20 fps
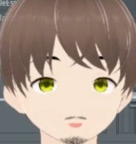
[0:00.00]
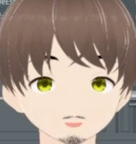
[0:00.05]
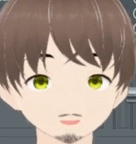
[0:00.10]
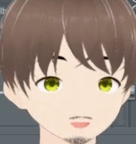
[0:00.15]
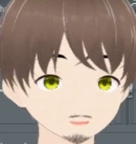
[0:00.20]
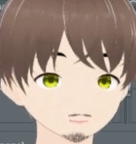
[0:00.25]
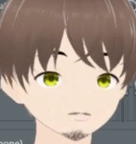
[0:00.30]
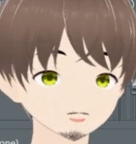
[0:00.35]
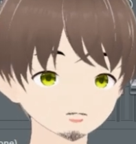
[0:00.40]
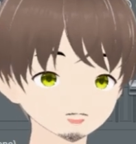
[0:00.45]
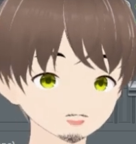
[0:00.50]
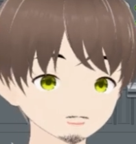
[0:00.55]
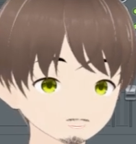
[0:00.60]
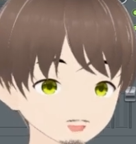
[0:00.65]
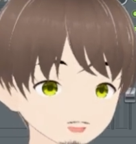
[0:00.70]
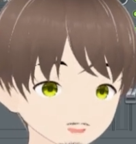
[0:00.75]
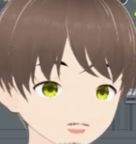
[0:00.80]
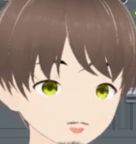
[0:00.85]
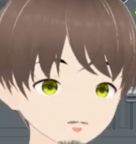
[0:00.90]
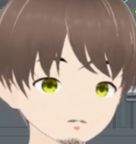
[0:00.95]
It's the ones
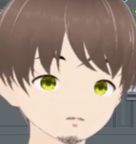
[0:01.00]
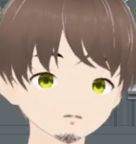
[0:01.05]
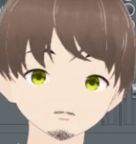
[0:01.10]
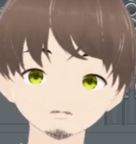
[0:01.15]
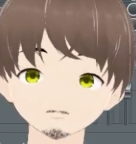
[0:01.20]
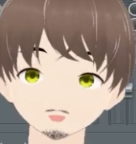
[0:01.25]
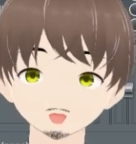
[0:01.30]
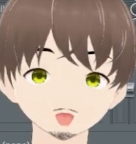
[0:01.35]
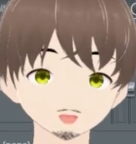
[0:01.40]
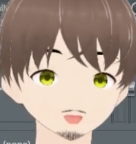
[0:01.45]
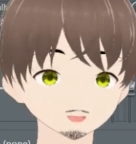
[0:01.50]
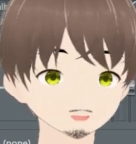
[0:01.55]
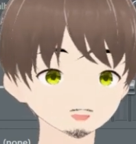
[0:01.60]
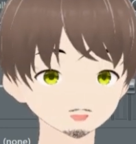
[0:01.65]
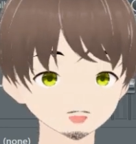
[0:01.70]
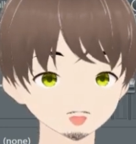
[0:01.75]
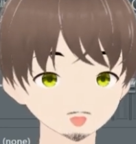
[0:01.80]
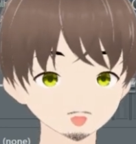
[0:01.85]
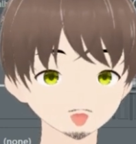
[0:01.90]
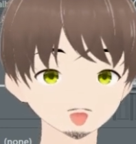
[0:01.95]
that I'm mute, I didn't
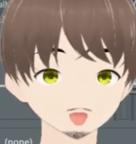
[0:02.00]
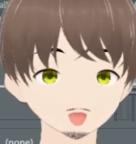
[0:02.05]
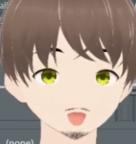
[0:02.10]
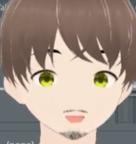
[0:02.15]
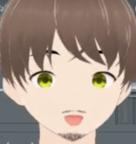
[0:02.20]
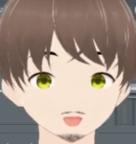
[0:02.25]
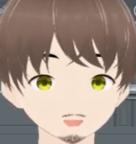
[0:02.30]
need them, all right?